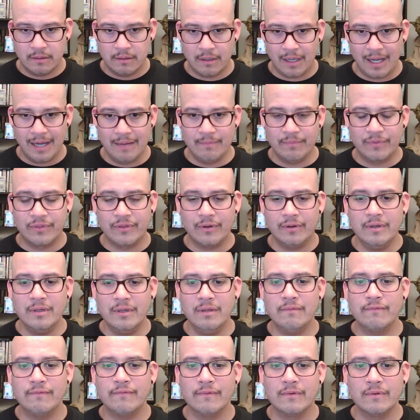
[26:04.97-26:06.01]
I'm
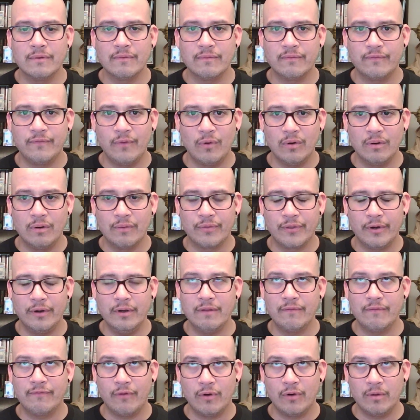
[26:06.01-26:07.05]

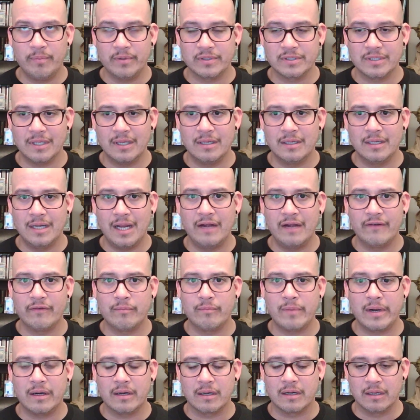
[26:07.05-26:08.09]
thirty-four percent Native
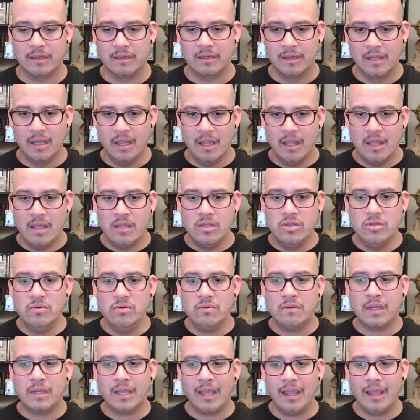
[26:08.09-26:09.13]
American. You
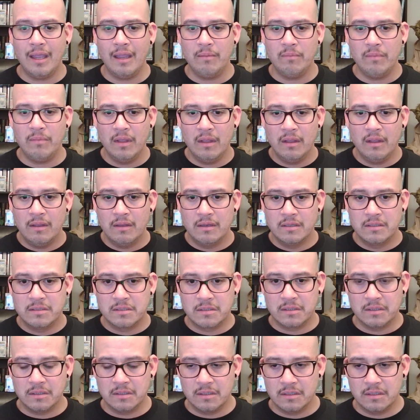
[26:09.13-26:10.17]
came
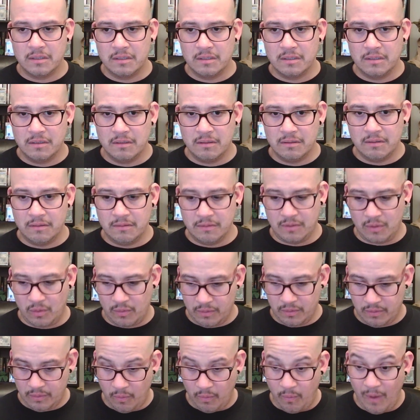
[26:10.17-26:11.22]
to the,
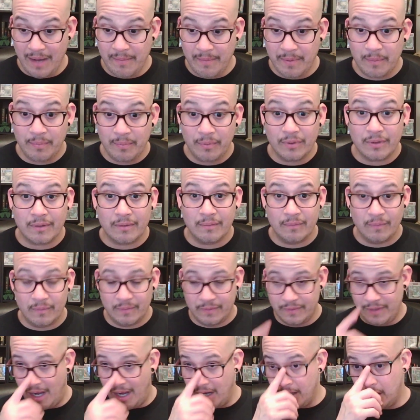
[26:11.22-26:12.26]
the white people,
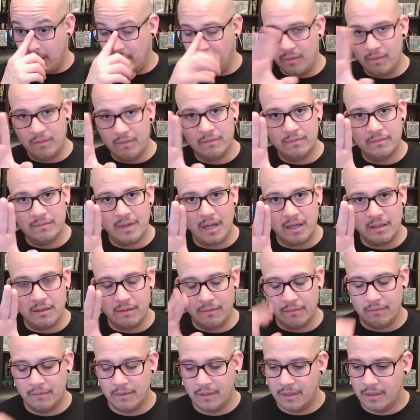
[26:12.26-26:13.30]
not you, not
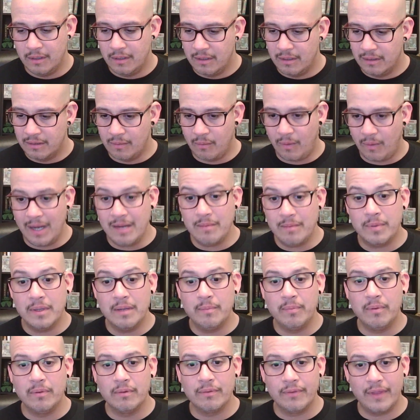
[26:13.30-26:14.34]
you. The white
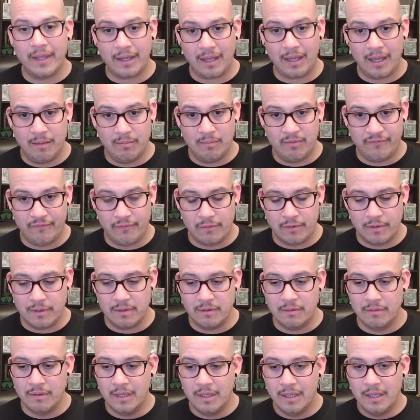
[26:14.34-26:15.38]
people that came before
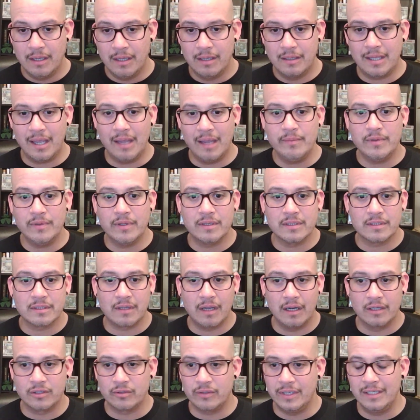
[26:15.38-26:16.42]
you came to this
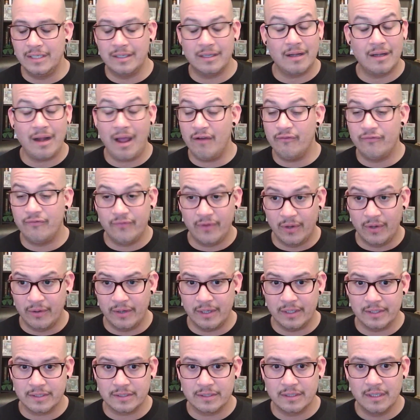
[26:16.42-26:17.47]
country and did not
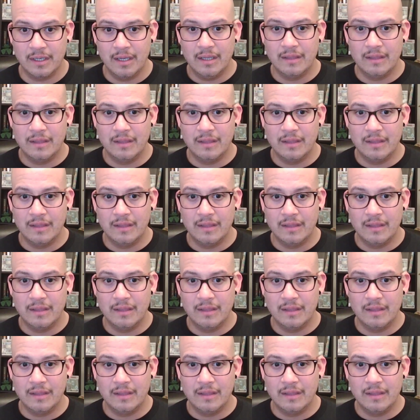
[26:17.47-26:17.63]
flourish.